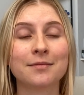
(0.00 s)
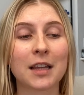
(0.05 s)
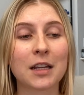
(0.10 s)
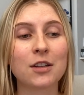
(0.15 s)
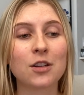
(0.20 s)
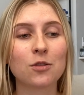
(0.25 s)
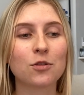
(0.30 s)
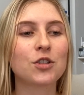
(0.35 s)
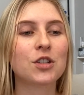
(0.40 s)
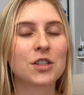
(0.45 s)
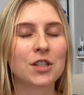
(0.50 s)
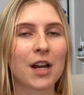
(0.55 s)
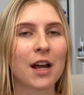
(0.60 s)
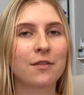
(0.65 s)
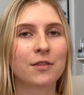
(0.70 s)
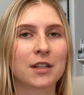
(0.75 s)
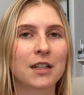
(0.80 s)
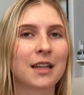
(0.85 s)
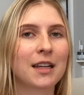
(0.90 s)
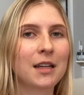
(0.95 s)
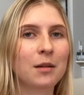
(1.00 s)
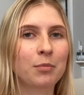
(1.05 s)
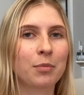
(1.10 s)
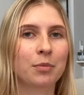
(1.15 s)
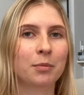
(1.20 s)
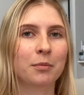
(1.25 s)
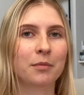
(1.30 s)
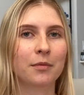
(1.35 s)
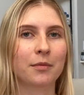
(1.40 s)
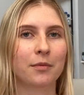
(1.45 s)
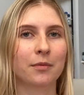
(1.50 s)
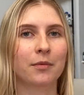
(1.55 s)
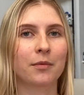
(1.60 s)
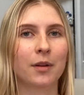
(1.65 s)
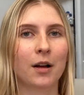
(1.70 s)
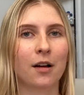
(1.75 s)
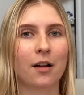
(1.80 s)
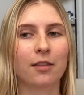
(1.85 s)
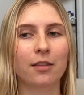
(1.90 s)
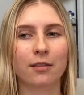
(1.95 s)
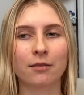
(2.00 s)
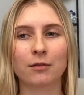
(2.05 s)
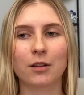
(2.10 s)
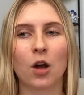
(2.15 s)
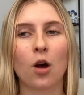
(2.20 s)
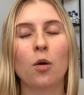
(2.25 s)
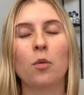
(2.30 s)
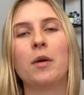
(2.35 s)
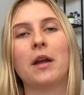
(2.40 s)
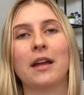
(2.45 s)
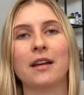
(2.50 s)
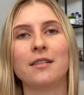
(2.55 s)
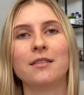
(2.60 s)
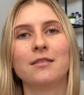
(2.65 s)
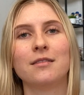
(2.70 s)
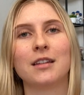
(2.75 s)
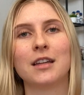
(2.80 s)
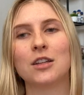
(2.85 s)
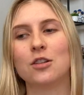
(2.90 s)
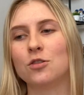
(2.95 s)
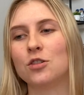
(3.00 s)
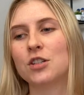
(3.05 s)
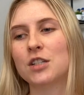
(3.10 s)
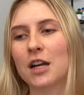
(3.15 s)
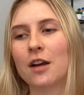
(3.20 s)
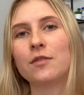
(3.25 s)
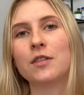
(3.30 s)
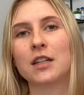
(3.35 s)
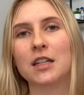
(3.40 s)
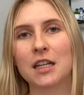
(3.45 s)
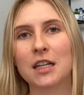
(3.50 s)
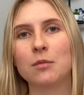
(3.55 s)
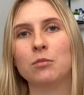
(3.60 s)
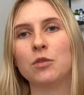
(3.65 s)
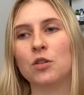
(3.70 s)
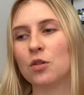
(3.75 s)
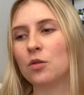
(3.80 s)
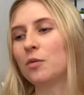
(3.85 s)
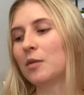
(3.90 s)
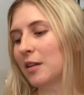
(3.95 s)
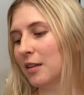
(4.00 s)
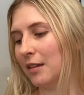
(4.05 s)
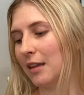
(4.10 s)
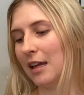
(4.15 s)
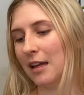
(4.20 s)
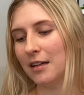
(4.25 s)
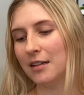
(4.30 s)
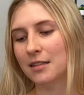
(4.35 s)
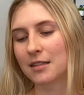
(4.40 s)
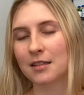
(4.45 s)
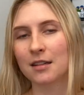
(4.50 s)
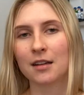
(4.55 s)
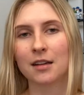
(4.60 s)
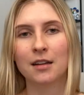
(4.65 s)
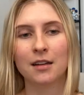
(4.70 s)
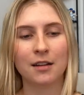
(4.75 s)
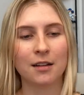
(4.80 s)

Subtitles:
then you just have to keep going. Like, you just have to keep doing things.